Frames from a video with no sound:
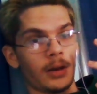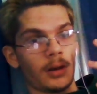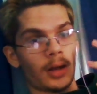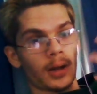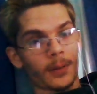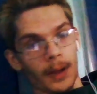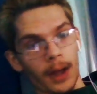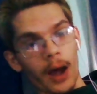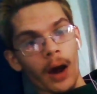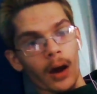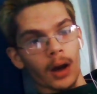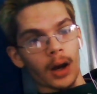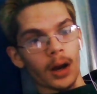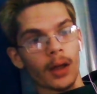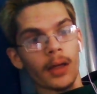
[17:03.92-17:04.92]
Not
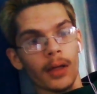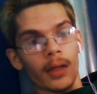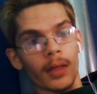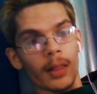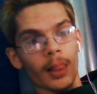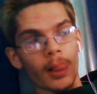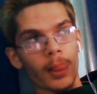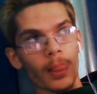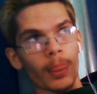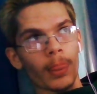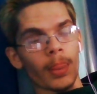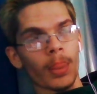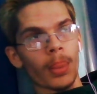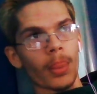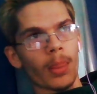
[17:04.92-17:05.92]
about
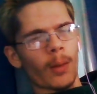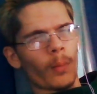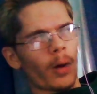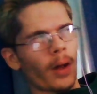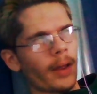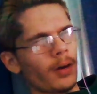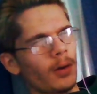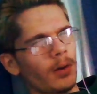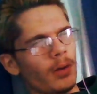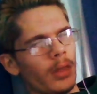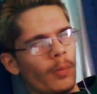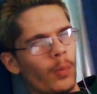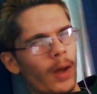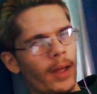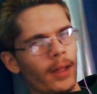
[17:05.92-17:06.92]

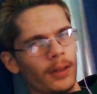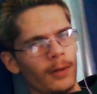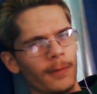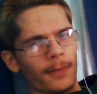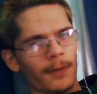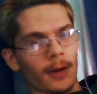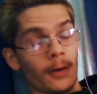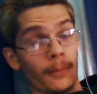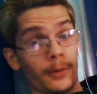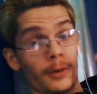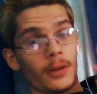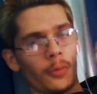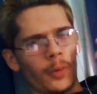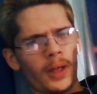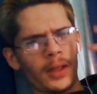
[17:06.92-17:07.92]
the way you feel,
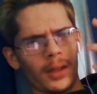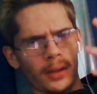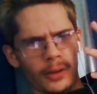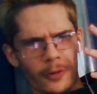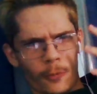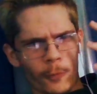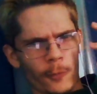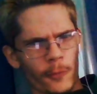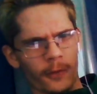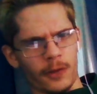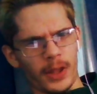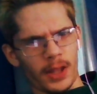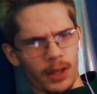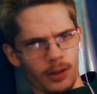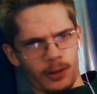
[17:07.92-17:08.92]
but the way you
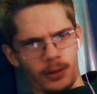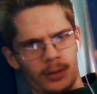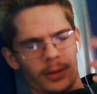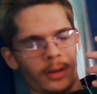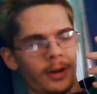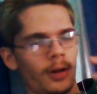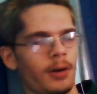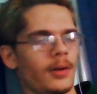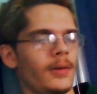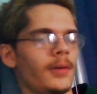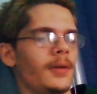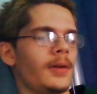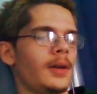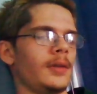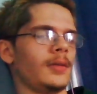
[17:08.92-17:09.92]
feel, you know?
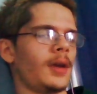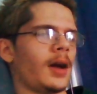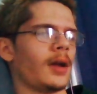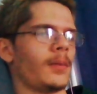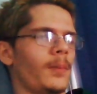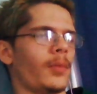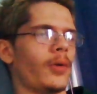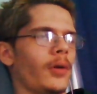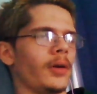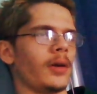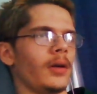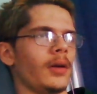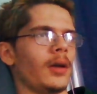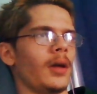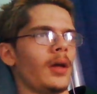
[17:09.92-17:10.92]
It's not
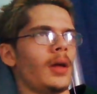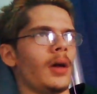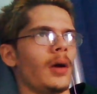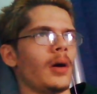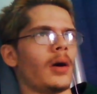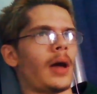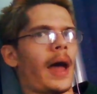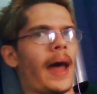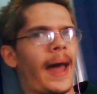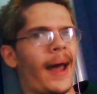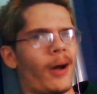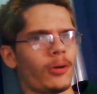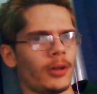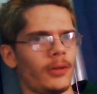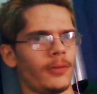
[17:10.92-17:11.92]
important
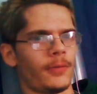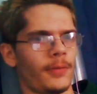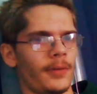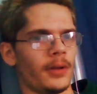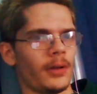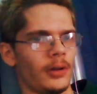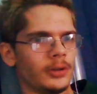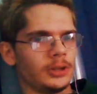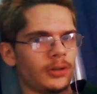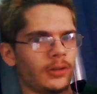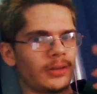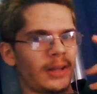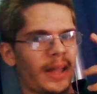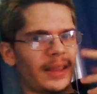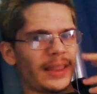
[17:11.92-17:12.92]
how you feel,
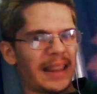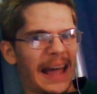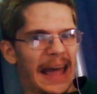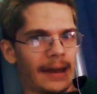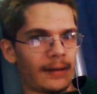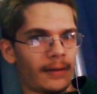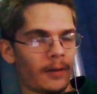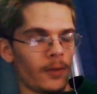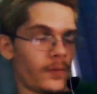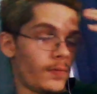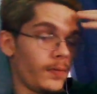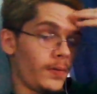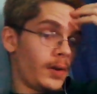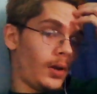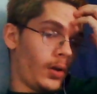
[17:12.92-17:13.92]
just like that you
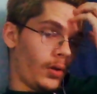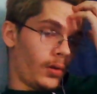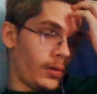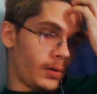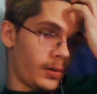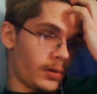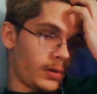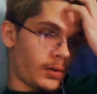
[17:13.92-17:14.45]
feel.